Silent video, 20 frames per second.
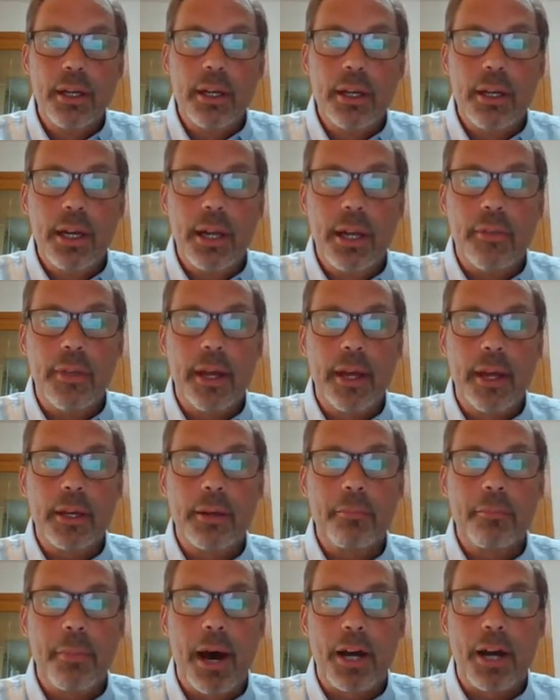And then
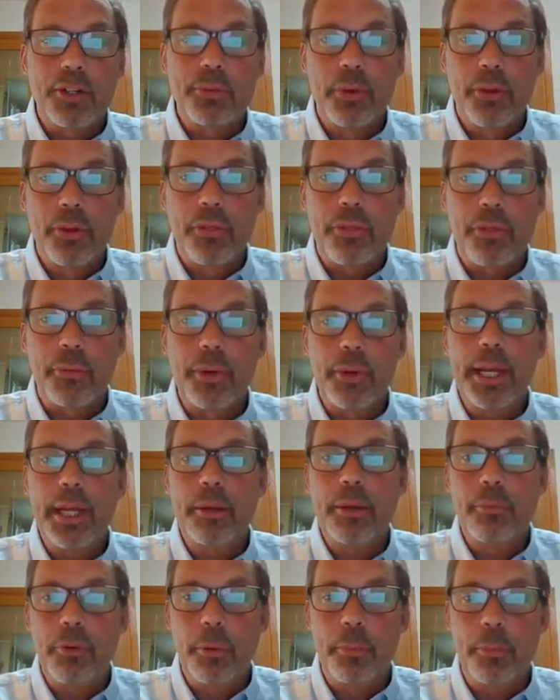module
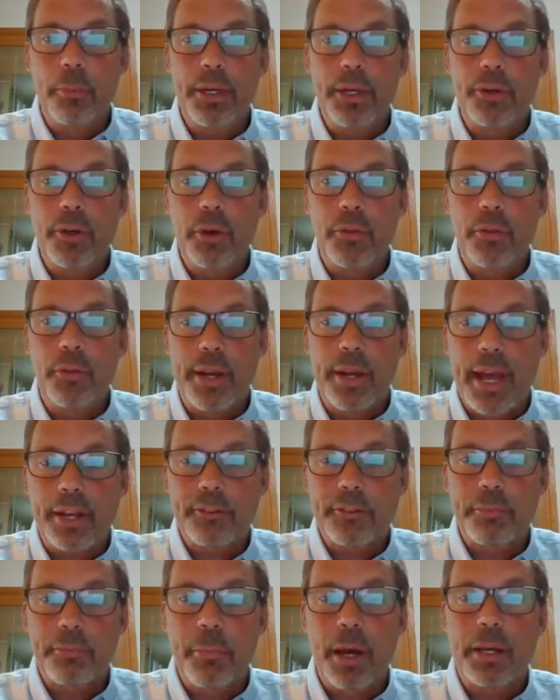3 will be due the
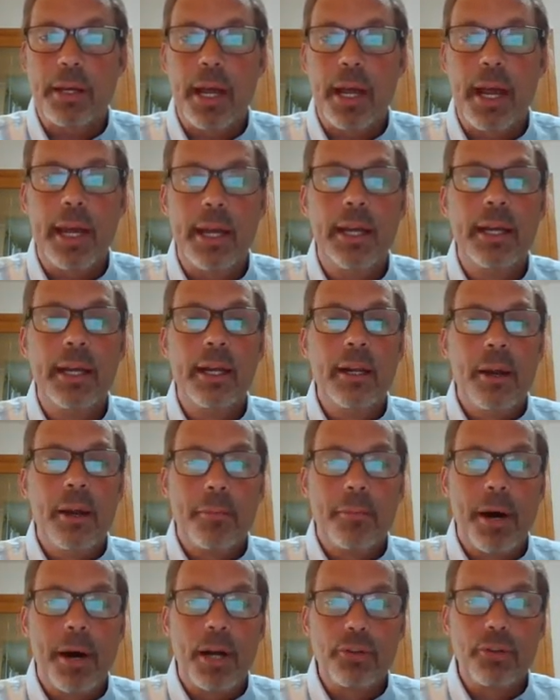next Monday,
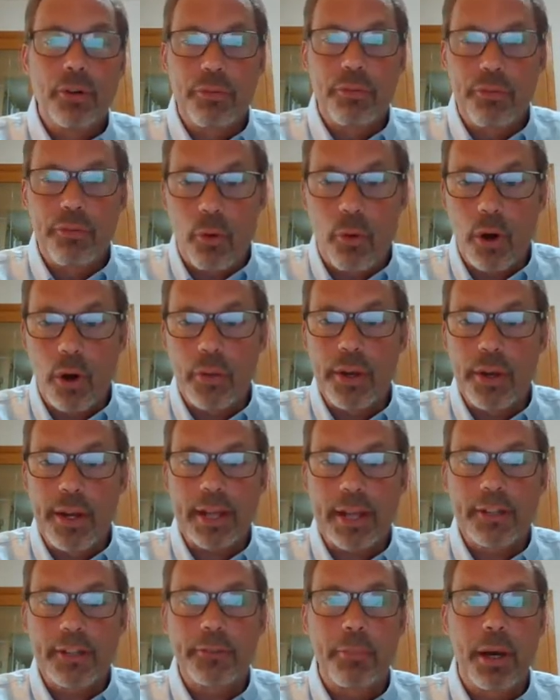module 4 the
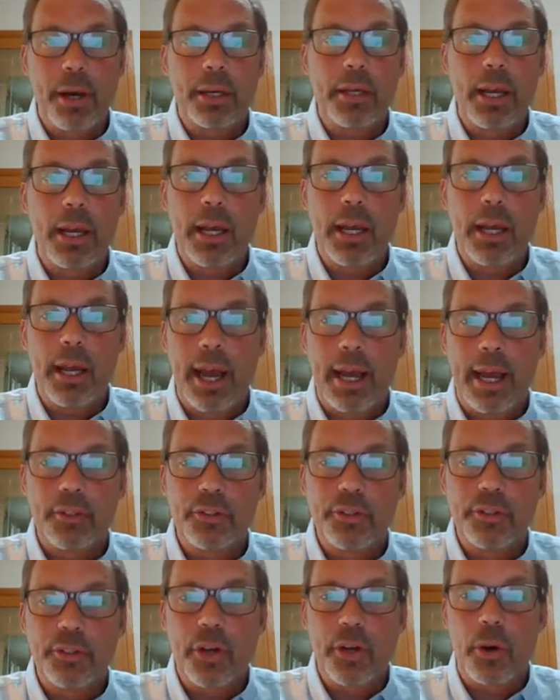next Monday, and
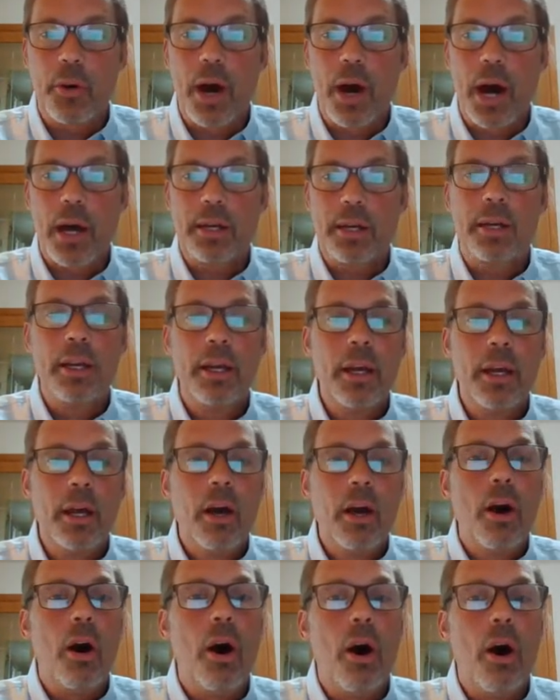so on,
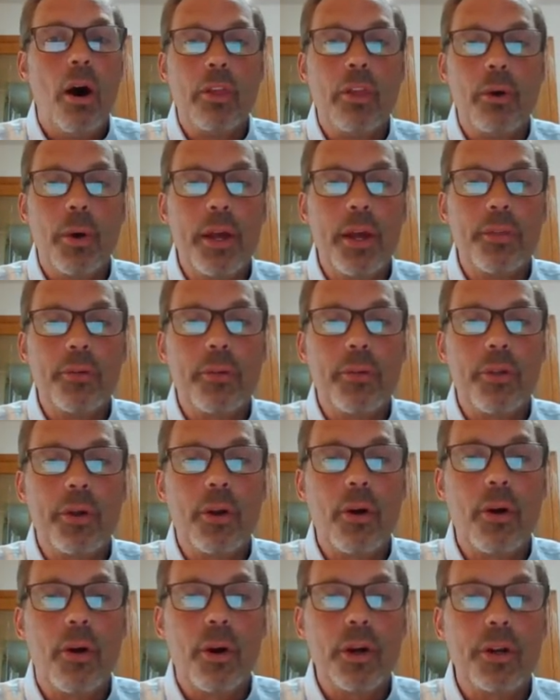all the way through the
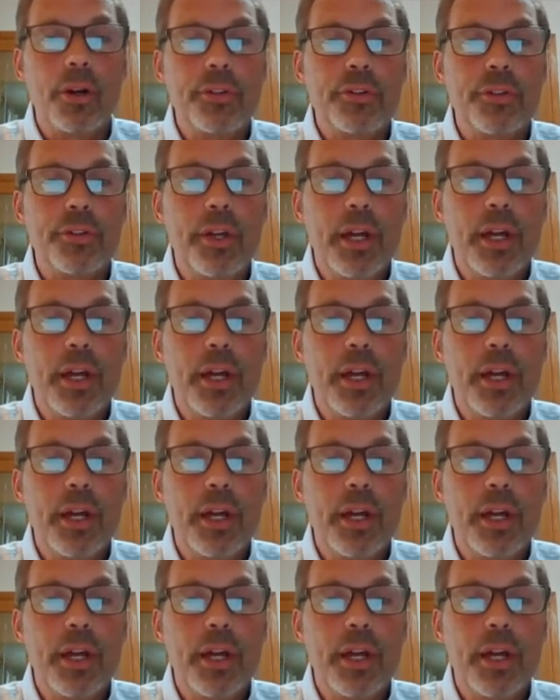course.